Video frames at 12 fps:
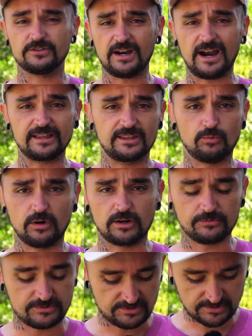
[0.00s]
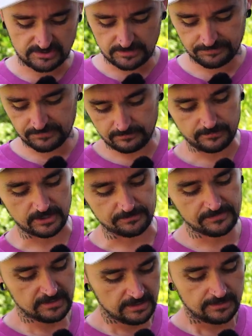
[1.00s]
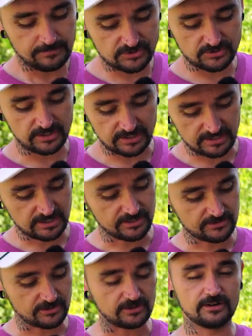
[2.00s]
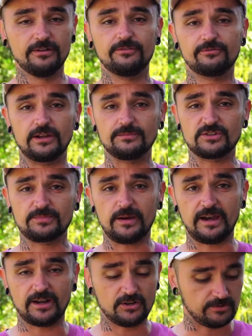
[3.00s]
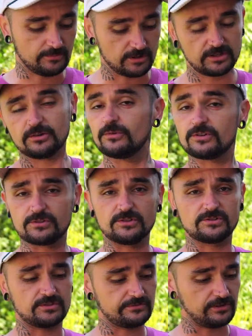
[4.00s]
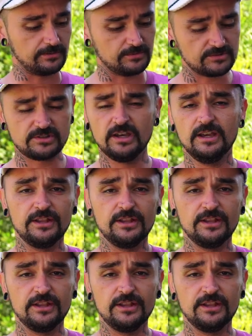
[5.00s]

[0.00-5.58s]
It's highly water resistant, but much like any other frameless pack on the market, which this is frameless,